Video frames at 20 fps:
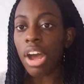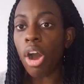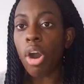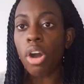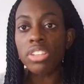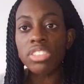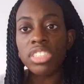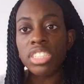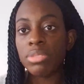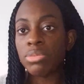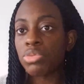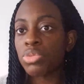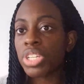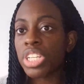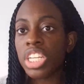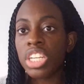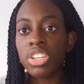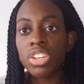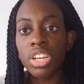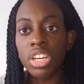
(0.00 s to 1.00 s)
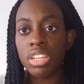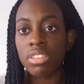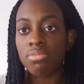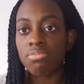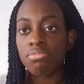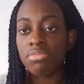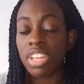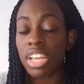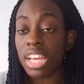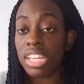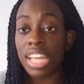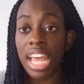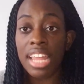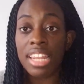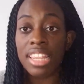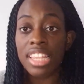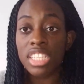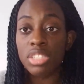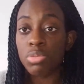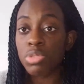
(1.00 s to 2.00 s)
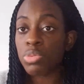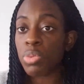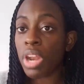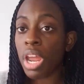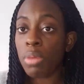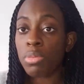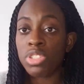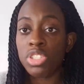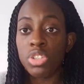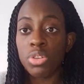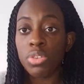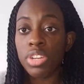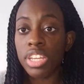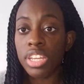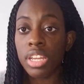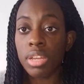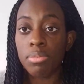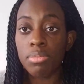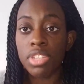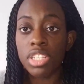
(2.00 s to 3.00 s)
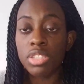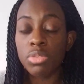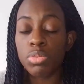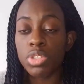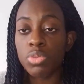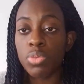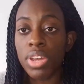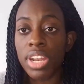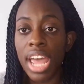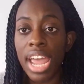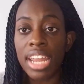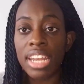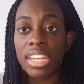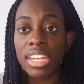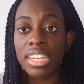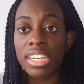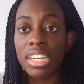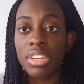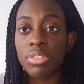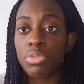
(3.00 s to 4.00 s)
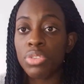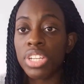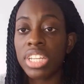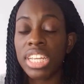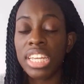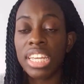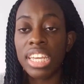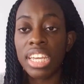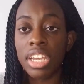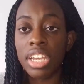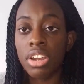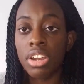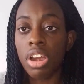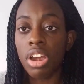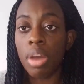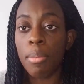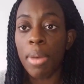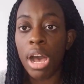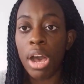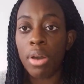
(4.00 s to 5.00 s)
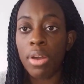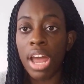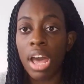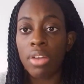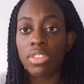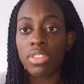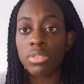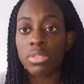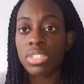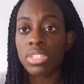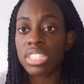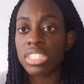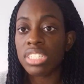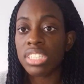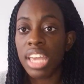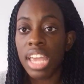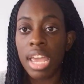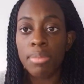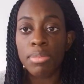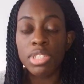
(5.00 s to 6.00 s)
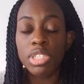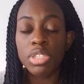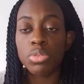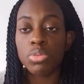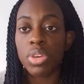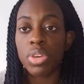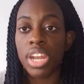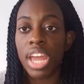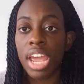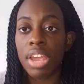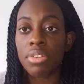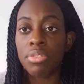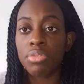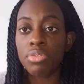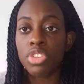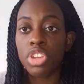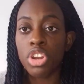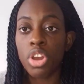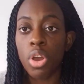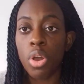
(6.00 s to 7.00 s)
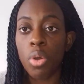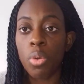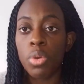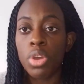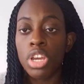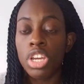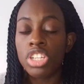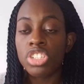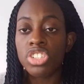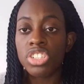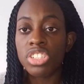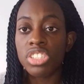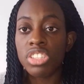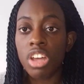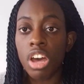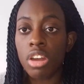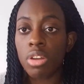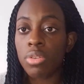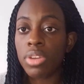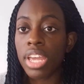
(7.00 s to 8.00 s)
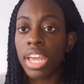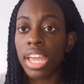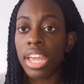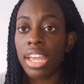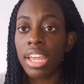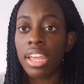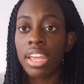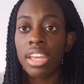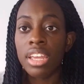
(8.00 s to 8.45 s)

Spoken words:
all seemed really good. And this was when I was new to him. This was when I didn't really hear about how this was a scam. This is when I, just thought, okay,